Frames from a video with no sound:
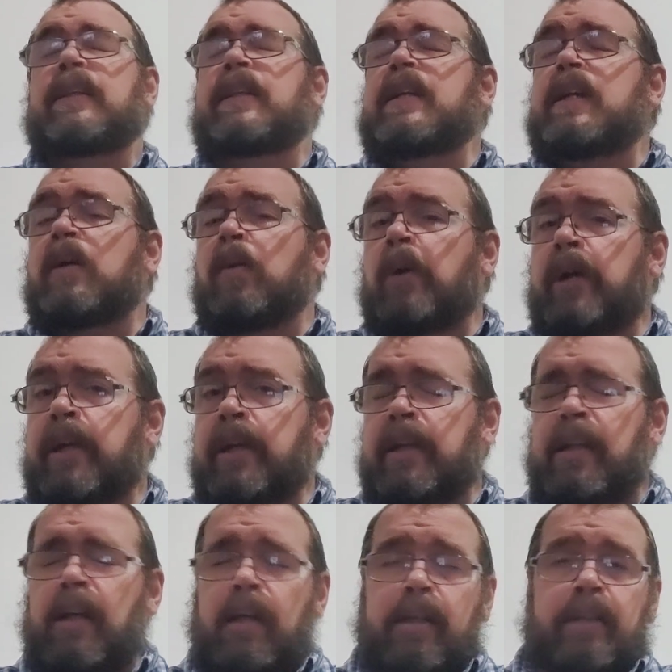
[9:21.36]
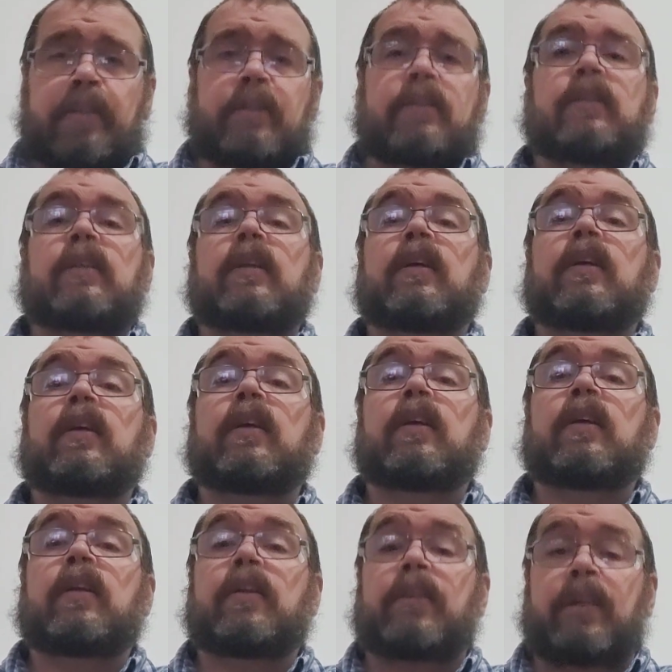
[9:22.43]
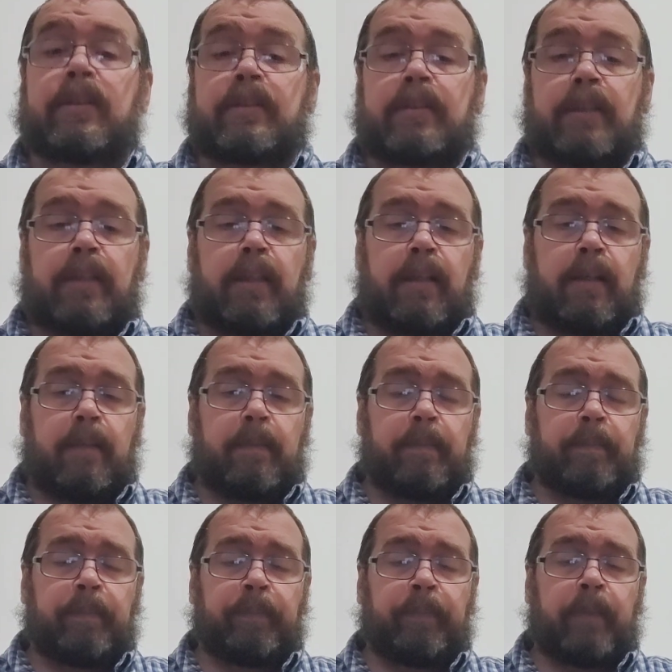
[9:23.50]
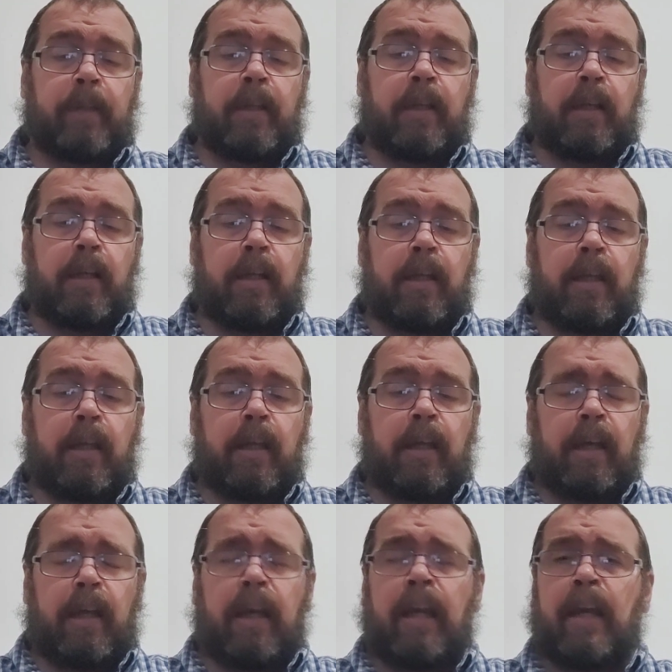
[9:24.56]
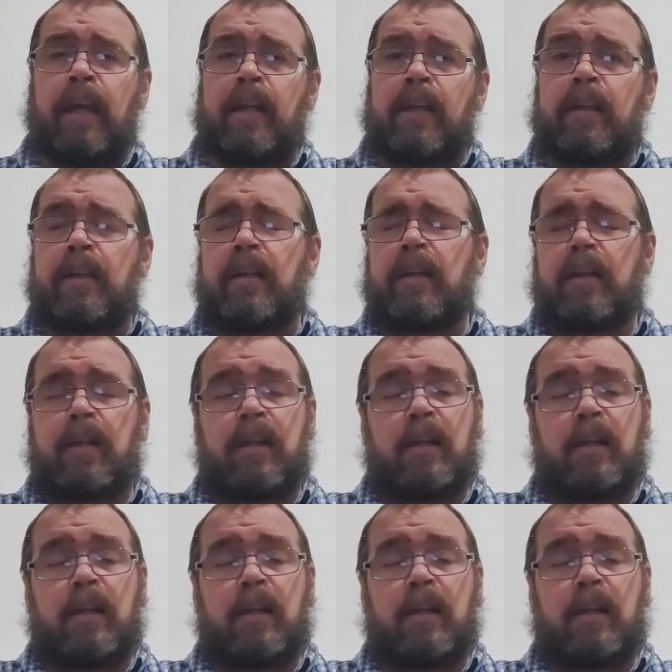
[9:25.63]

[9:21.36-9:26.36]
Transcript: decoying ducks, things like that. And